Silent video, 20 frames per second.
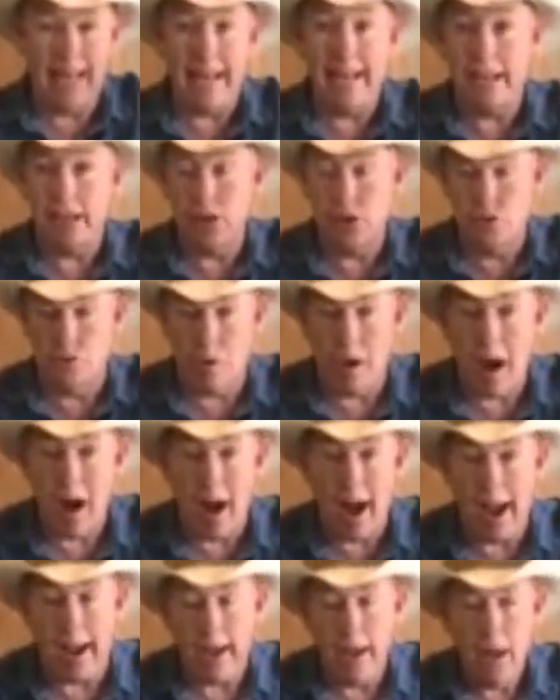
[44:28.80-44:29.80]
let it
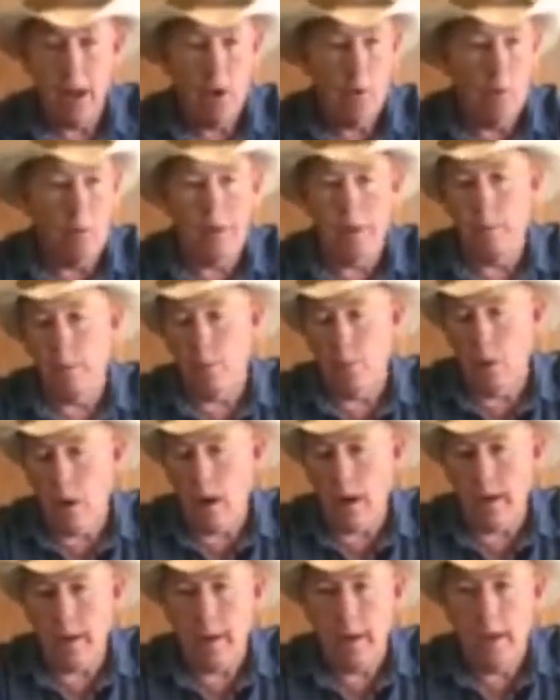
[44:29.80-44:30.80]
dry. Well, number
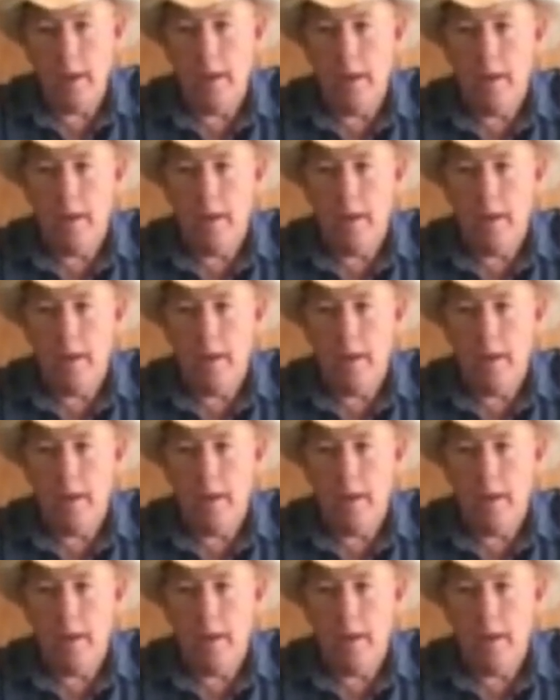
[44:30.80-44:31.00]
one,